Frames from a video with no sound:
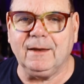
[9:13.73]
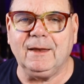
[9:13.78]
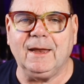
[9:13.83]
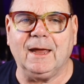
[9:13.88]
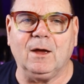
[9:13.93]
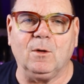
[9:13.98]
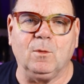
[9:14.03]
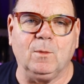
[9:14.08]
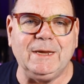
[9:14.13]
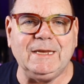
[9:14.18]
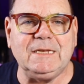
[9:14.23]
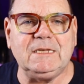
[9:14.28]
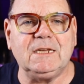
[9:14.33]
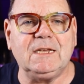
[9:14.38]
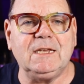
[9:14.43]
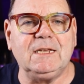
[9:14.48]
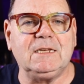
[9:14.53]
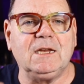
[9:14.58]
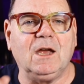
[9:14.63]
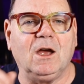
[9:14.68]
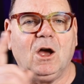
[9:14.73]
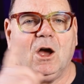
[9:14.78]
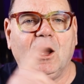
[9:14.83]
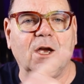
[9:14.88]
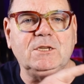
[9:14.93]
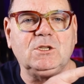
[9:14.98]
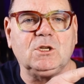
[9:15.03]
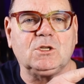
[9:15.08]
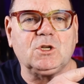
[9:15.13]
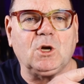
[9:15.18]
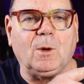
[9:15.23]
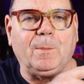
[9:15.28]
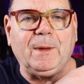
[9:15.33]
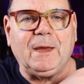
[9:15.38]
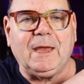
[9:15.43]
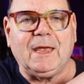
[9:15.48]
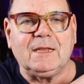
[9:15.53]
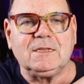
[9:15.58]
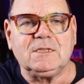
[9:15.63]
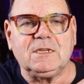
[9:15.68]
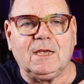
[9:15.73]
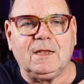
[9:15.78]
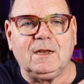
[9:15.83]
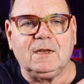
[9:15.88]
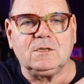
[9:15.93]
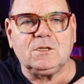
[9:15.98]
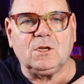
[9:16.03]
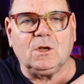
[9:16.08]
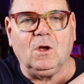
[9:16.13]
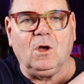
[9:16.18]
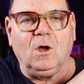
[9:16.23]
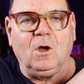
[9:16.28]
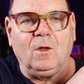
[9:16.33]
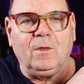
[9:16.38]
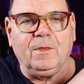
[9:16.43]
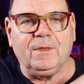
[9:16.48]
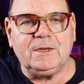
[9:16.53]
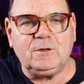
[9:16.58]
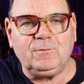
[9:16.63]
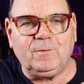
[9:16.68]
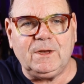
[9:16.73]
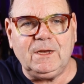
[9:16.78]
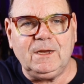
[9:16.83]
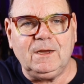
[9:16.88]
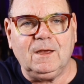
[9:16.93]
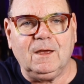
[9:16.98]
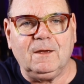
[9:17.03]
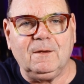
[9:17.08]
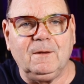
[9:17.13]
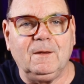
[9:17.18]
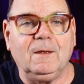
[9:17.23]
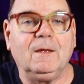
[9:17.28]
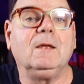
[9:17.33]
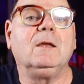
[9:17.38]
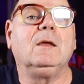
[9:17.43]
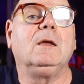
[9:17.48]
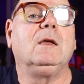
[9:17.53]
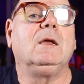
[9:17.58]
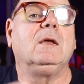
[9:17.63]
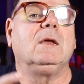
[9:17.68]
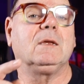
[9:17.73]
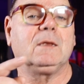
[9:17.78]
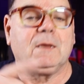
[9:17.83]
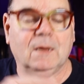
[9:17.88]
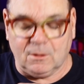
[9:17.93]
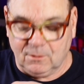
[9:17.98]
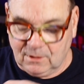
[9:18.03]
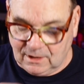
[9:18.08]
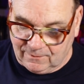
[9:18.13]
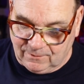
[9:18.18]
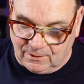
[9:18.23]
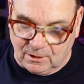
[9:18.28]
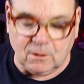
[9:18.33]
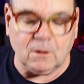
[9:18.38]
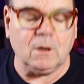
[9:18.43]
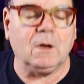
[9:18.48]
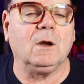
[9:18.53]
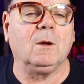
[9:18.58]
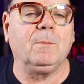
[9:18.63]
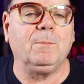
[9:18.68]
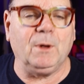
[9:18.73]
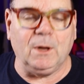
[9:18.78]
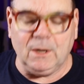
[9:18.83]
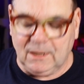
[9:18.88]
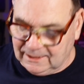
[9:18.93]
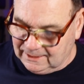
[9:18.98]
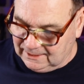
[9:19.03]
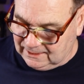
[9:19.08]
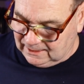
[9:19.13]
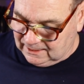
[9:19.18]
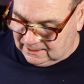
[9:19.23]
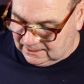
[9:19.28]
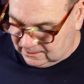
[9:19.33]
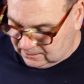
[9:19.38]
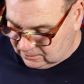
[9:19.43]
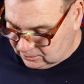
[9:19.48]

Now, we did isotropic antennas on this video. Go and have a look, and I'll put a link in the